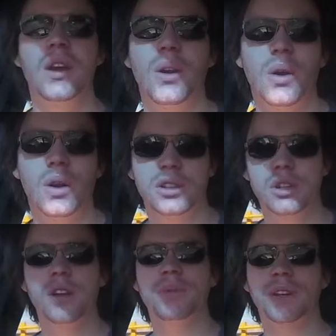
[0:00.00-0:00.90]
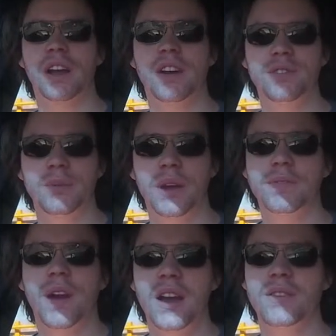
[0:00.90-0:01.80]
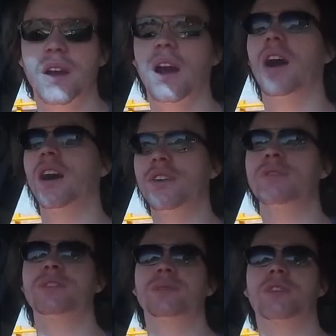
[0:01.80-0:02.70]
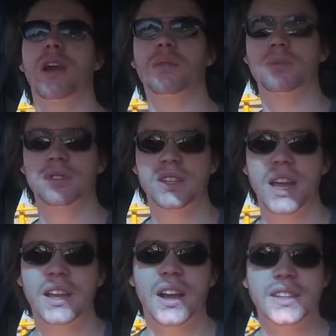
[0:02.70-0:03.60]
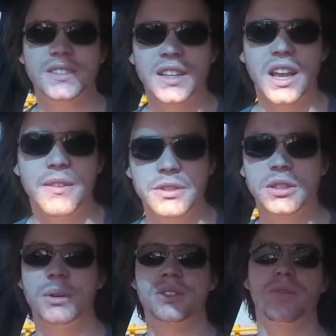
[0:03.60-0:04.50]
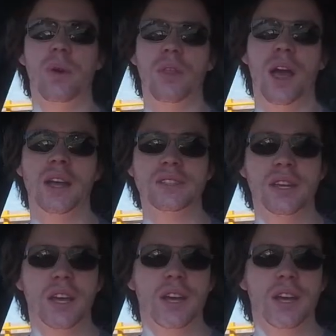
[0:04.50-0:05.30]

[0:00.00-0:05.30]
or show off my car for my 500 subscribers, which again, guys, thank you ever so much for that.